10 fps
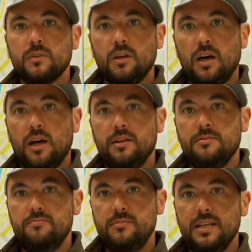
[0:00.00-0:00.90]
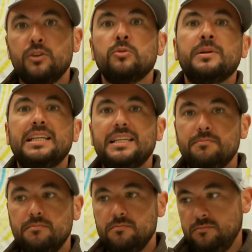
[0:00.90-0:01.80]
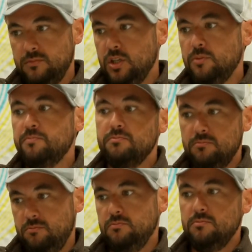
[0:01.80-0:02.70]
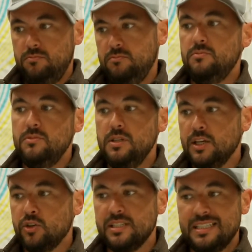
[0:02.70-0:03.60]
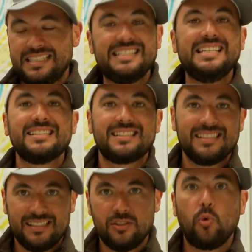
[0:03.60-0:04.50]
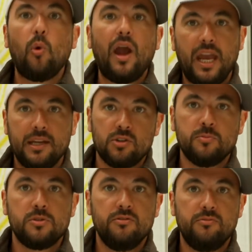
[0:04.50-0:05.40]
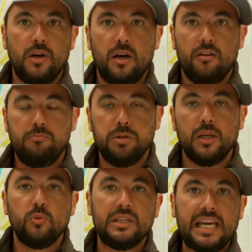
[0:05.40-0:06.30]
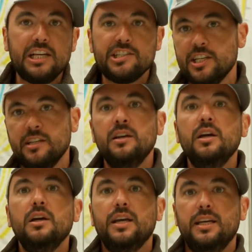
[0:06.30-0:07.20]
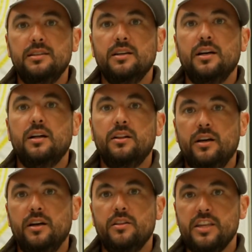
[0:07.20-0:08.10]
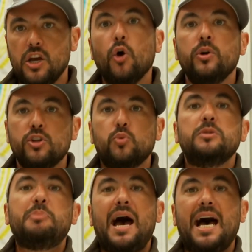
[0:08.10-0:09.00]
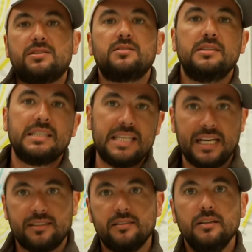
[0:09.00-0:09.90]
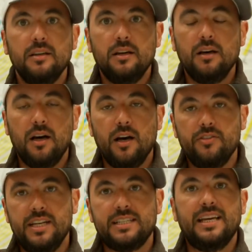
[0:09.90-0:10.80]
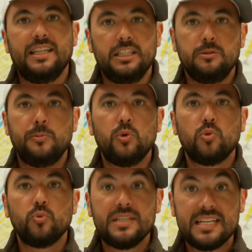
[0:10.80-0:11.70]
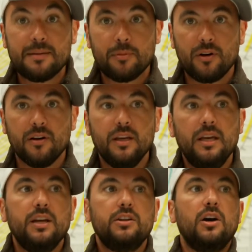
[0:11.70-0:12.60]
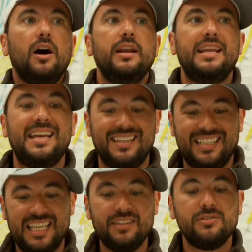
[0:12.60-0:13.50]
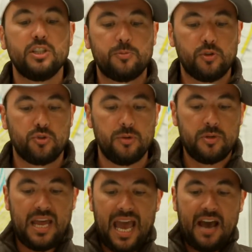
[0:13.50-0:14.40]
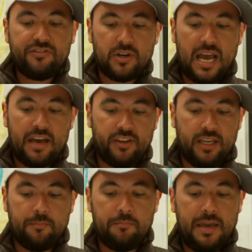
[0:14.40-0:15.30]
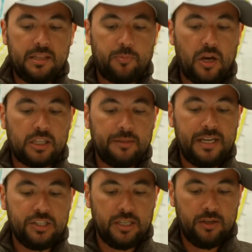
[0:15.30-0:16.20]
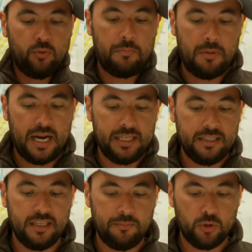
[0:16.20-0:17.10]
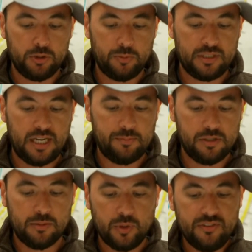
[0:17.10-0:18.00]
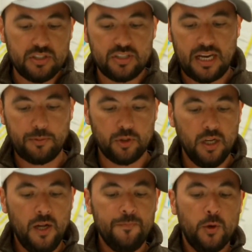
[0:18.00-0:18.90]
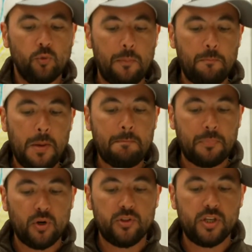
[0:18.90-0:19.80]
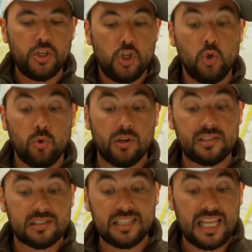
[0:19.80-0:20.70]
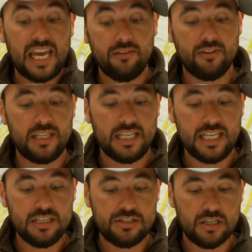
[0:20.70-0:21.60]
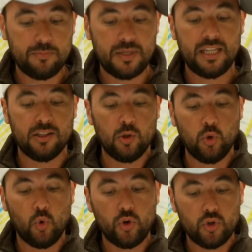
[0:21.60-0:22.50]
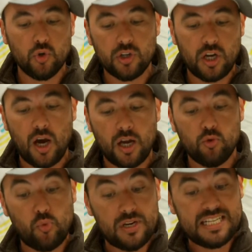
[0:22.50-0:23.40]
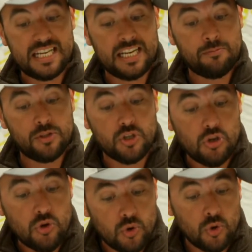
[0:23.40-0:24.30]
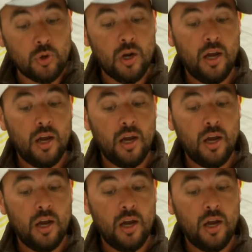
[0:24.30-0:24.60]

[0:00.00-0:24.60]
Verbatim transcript: uh, incrementally, you know, increasing distances away in terms of, of blood relation, it uh, uh, the onus would pass to the next. Uh, the next eligible redeemer. God gives this prescription after having made the proclamation and reminded them multiple times in the previous chapter Remember that you were a slave in Egypt, and the Lord your God redeemed you